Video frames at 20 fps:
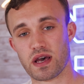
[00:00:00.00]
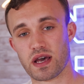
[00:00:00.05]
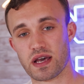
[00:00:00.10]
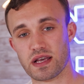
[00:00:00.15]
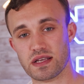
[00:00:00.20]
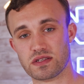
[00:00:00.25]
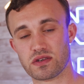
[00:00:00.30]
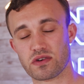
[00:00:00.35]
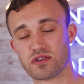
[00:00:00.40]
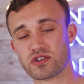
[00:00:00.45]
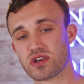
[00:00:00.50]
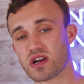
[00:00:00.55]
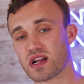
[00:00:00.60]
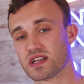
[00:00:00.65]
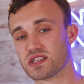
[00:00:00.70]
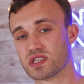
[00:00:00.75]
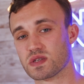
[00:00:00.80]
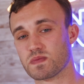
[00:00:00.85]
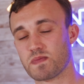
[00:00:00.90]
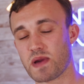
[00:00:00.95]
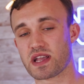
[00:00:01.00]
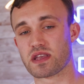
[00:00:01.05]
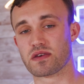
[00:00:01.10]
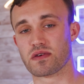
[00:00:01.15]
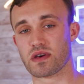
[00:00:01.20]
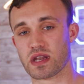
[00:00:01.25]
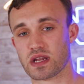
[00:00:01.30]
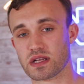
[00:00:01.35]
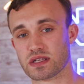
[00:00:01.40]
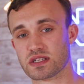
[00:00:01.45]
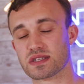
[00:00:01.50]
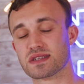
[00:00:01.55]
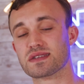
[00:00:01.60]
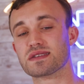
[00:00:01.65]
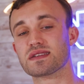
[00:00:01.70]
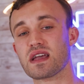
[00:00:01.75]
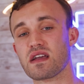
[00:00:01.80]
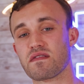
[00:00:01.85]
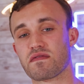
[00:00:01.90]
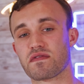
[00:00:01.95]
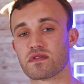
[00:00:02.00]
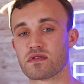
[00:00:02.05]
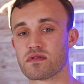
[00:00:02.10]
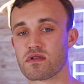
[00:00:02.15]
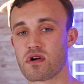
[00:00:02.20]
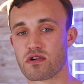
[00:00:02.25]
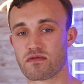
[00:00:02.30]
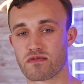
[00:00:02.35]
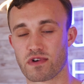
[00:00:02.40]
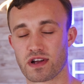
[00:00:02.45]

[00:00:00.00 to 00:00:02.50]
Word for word: uh, as long as you're not speculating, just stay in for the long